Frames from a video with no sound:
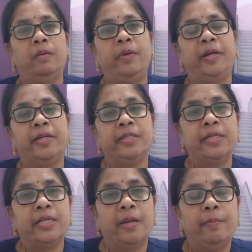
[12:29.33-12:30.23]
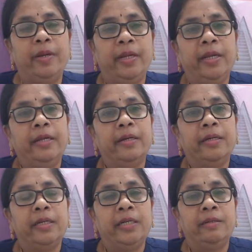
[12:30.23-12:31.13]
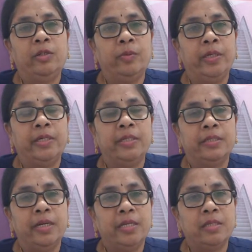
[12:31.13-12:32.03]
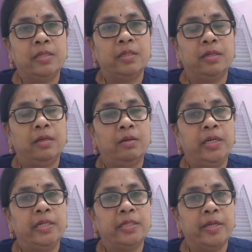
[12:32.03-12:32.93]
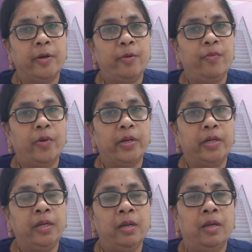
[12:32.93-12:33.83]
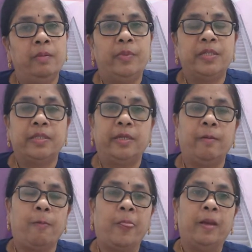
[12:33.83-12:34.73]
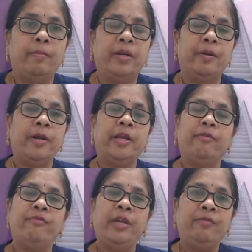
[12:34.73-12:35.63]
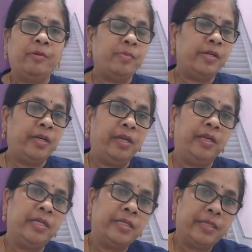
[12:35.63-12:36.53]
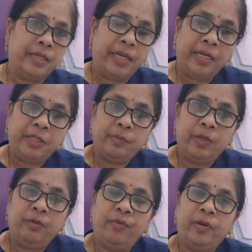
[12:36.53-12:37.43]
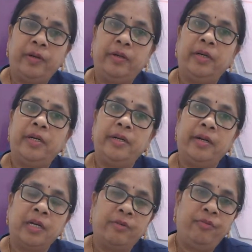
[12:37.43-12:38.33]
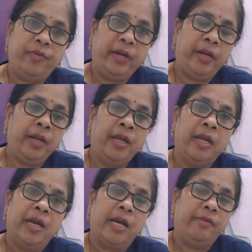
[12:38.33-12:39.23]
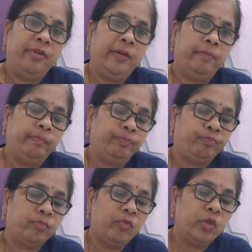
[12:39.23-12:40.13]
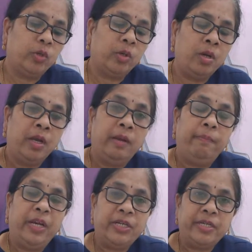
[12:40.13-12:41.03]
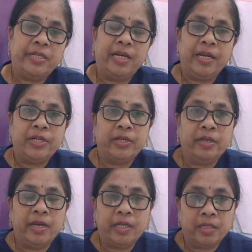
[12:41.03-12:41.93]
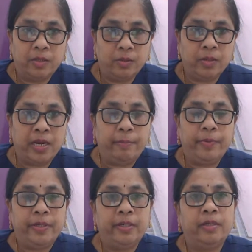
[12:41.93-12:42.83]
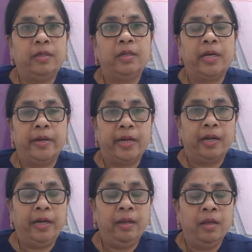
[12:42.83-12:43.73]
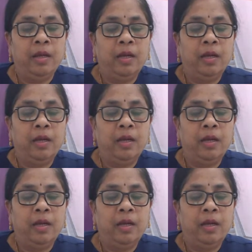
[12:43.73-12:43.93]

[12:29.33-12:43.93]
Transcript: pregnancies happening here, though it is less, it is around 40%. But not every woman is eligible for drug-free IVF. So patient selection has to happen currently,